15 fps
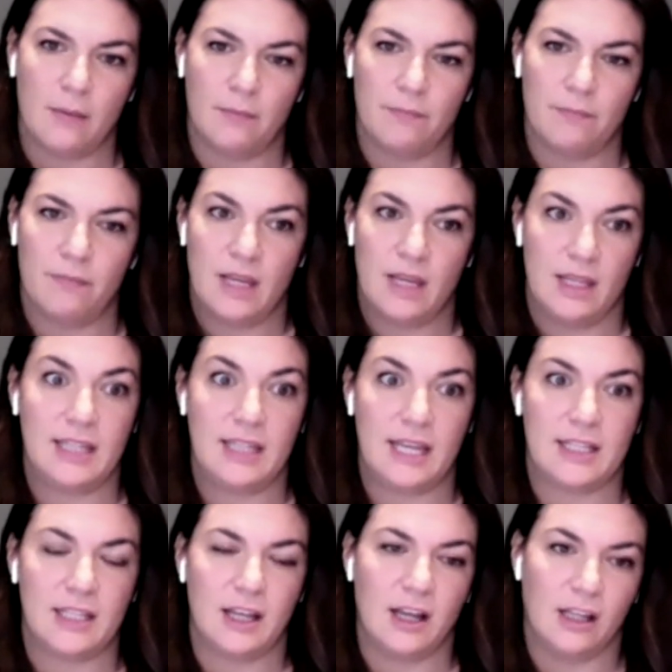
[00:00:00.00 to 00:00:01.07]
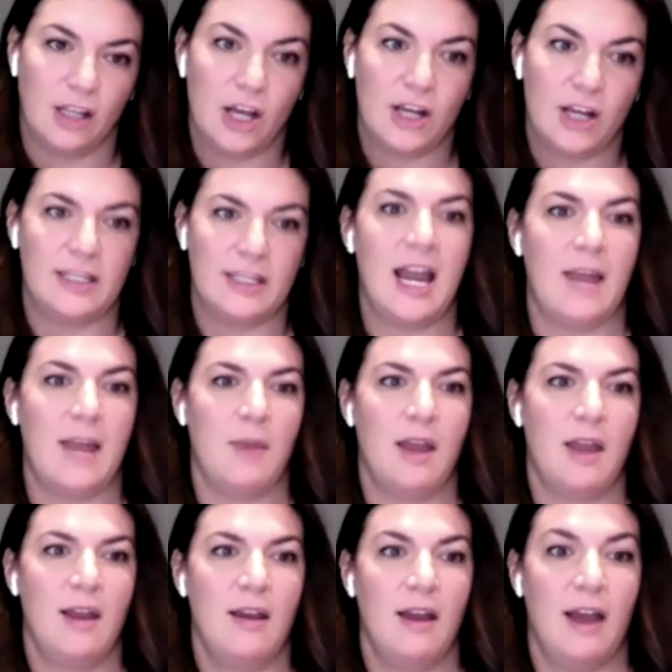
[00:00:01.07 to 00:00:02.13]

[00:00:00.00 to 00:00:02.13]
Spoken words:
And that takes a lot of time